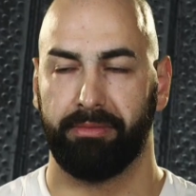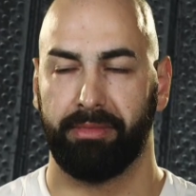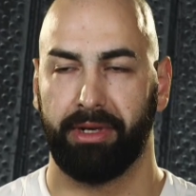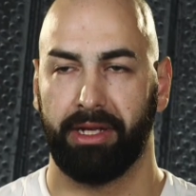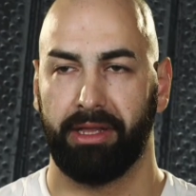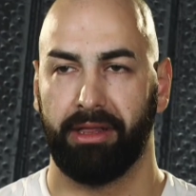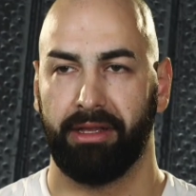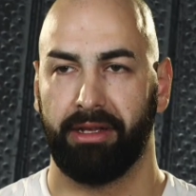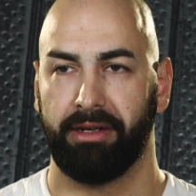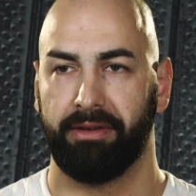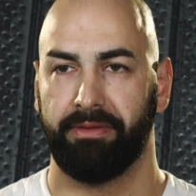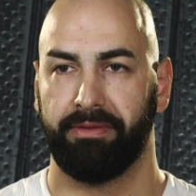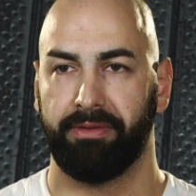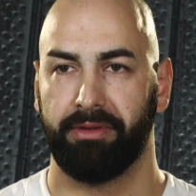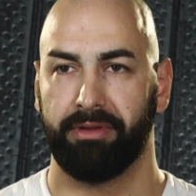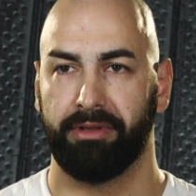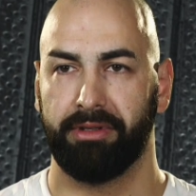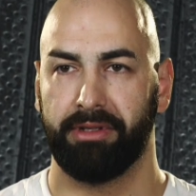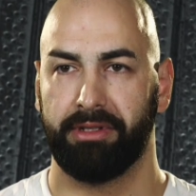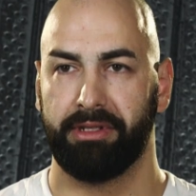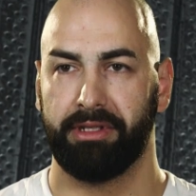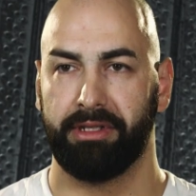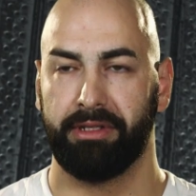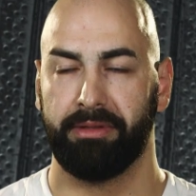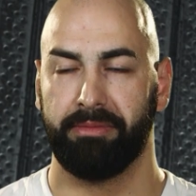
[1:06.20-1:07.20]
my love for
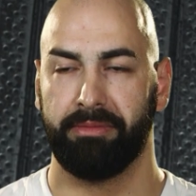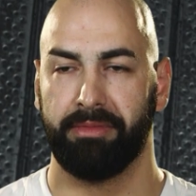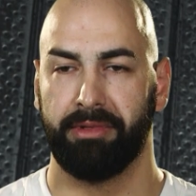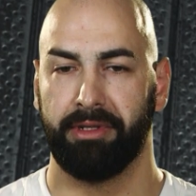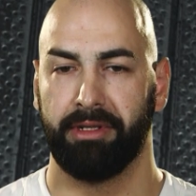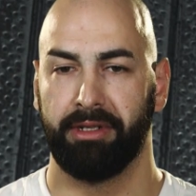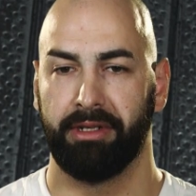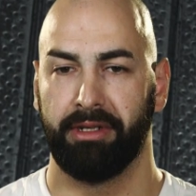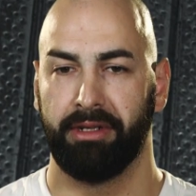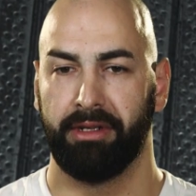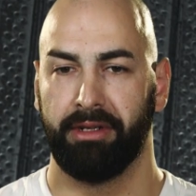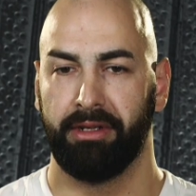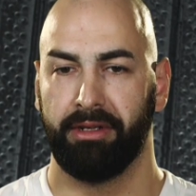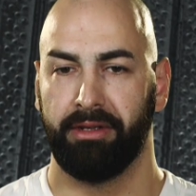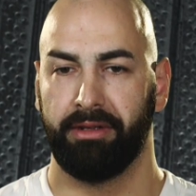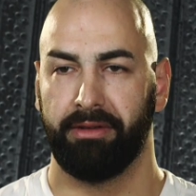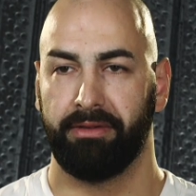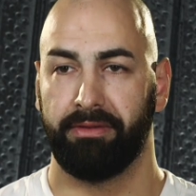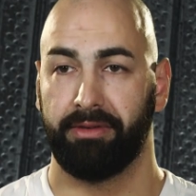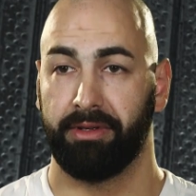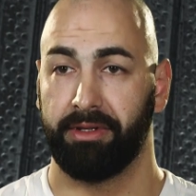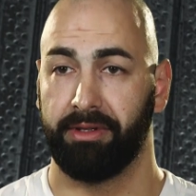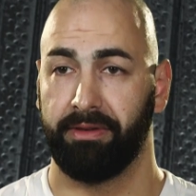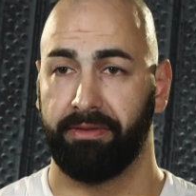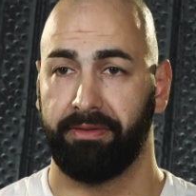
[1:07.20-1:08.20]
the team,
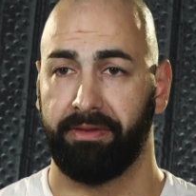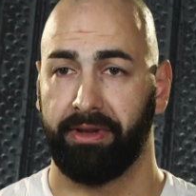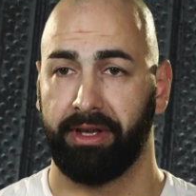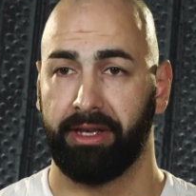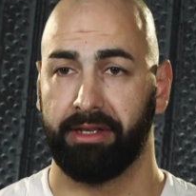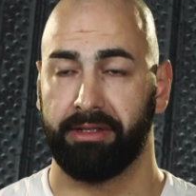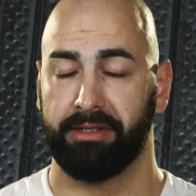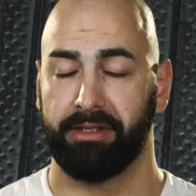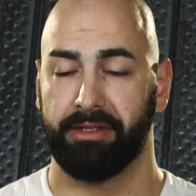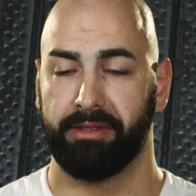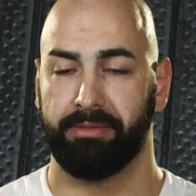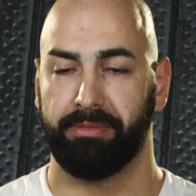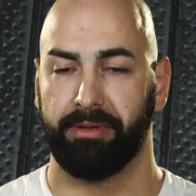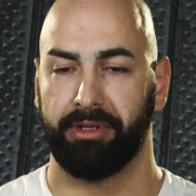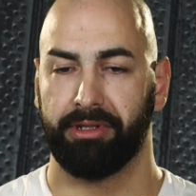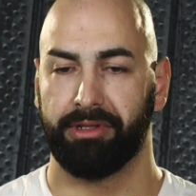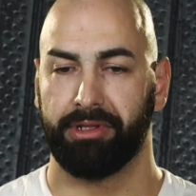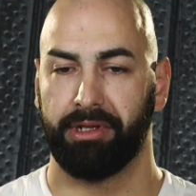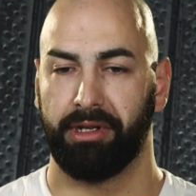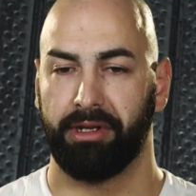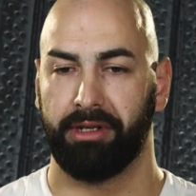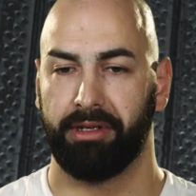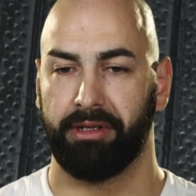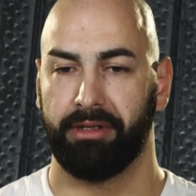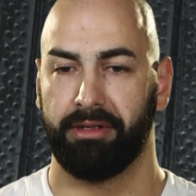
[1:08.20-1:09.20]
for the fans
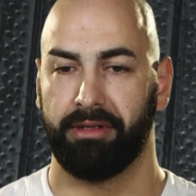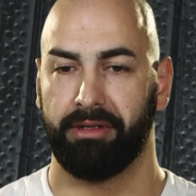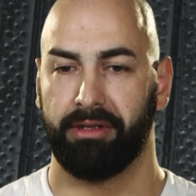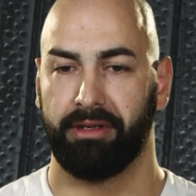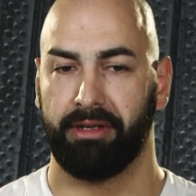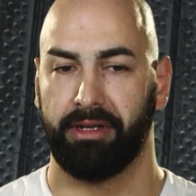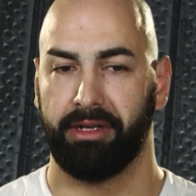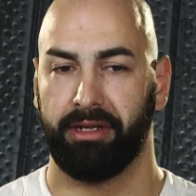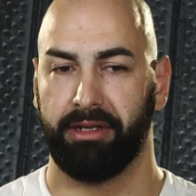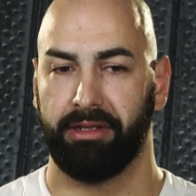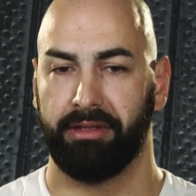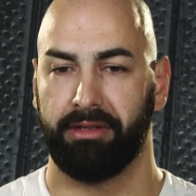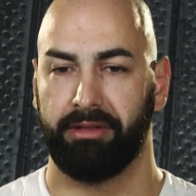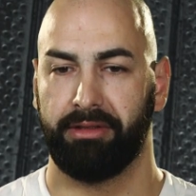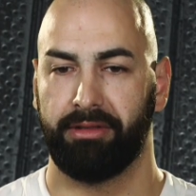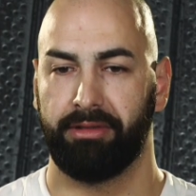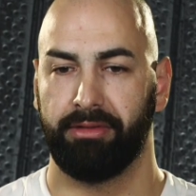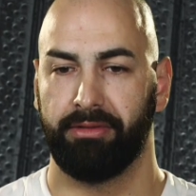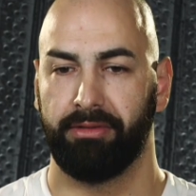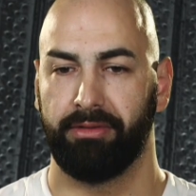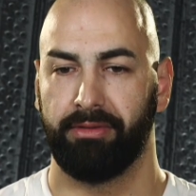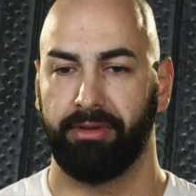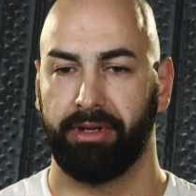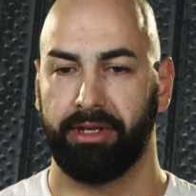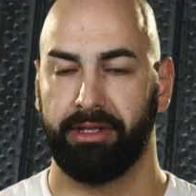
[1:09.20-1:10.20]
especially. I had
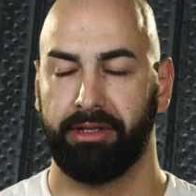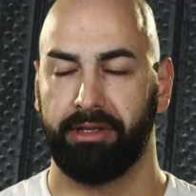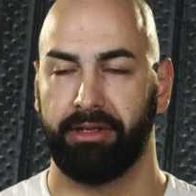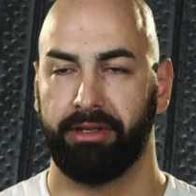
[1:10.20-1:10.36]
two great